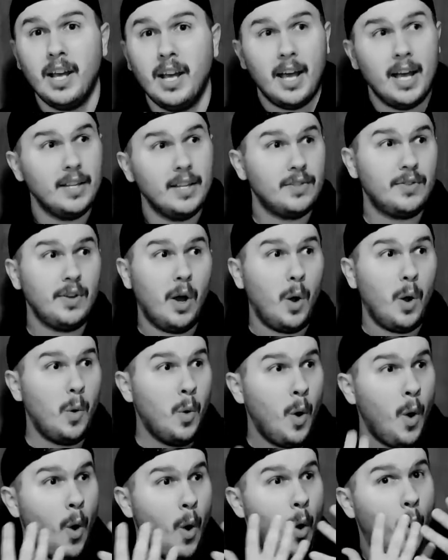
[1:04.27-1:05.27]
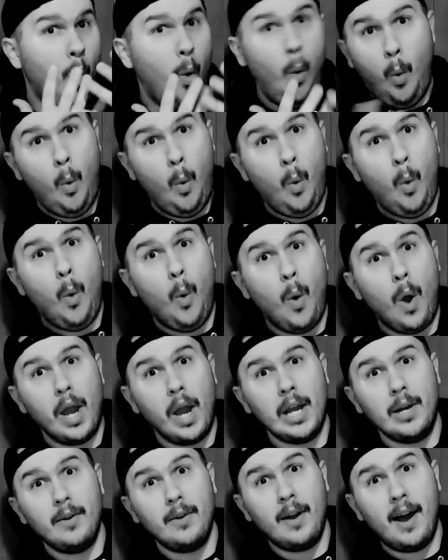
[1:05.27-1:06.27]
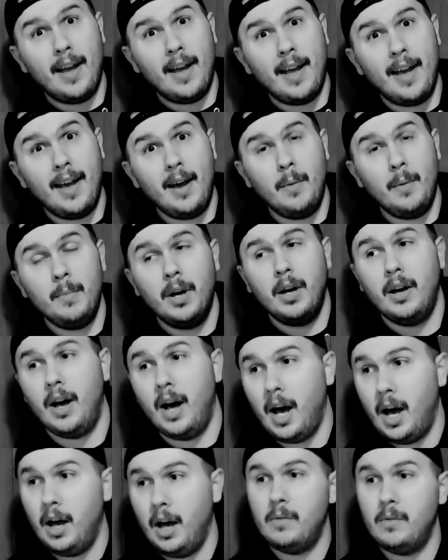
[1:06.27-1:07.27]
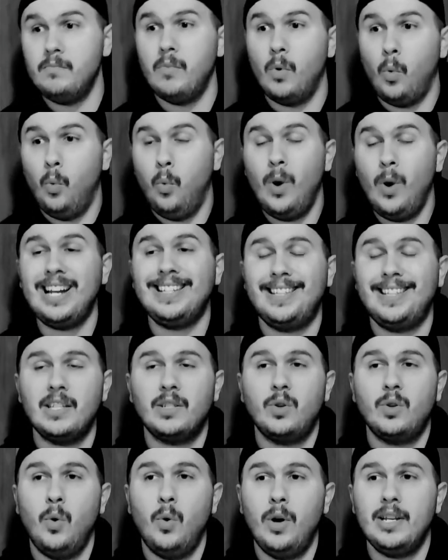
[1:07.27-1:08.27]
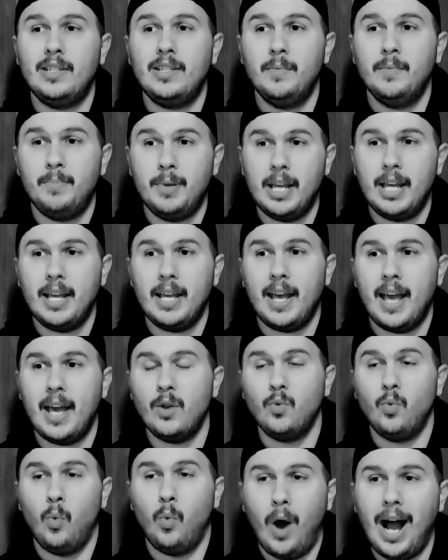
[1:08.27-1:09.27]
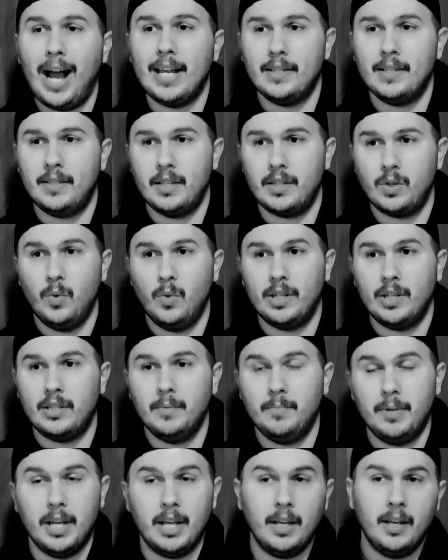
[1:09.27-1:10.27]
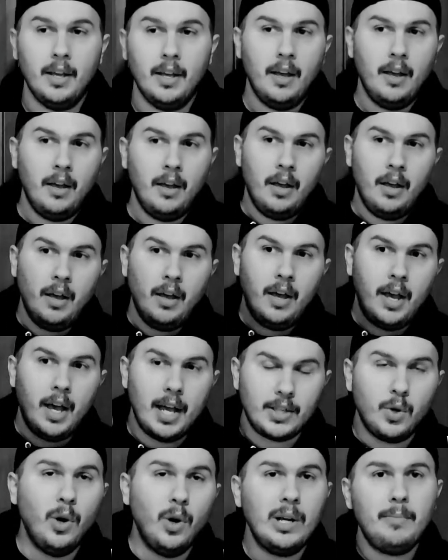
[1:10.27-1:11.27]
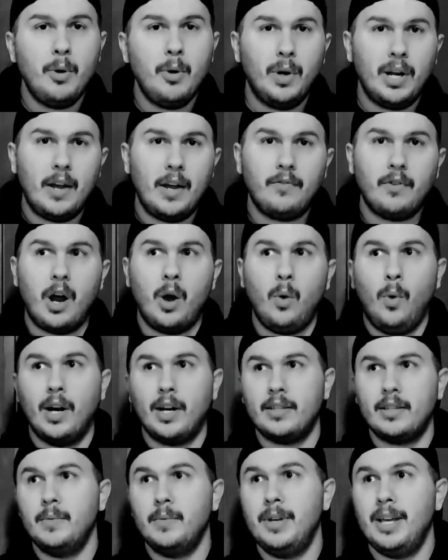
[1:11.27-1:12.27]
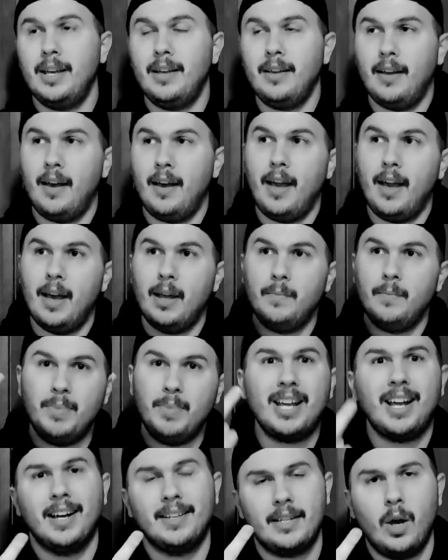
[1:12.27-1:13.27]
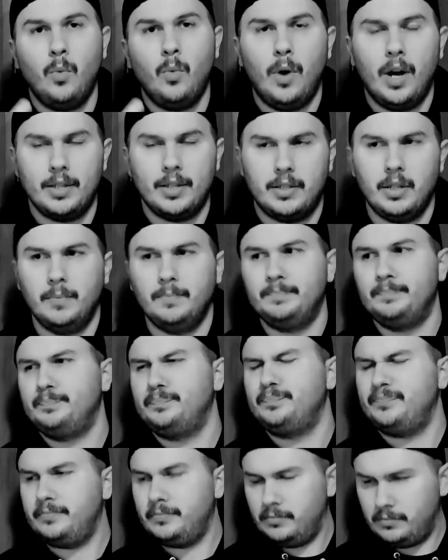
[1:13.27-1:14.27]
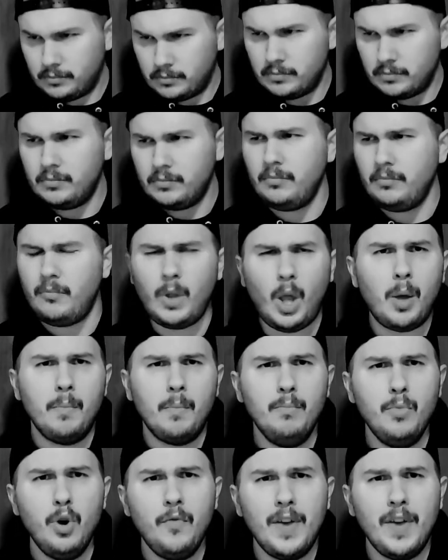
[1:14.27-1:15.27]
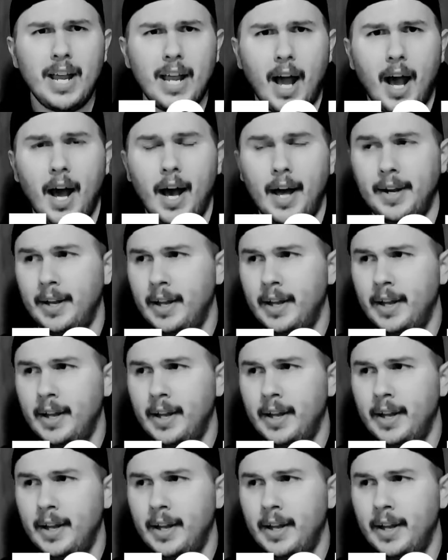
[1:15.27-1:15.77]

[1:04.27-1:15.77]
and so here I am. What is this going to be, and why is this going to be? It's going to be whatever I want it to be, and because I want to. Moving on.